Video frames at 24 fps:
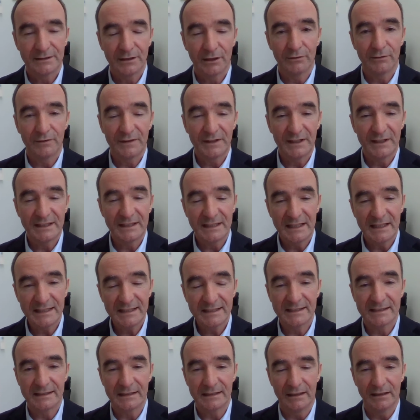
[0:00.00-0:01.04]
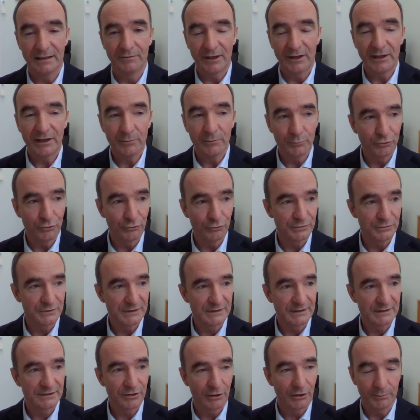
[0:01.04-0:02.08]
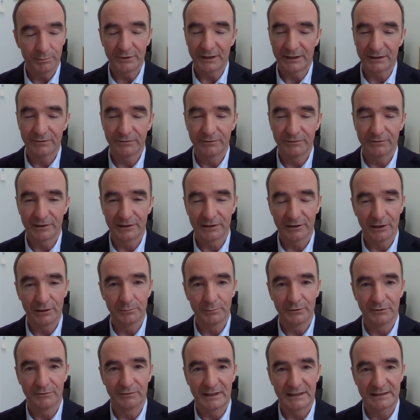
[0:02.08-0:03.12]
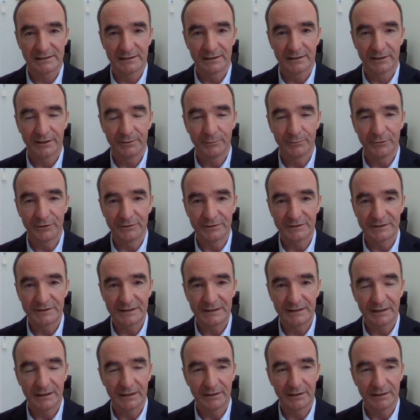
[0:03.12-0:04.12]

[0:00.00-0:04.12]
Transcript: So this is a very important topic for the global vascular community.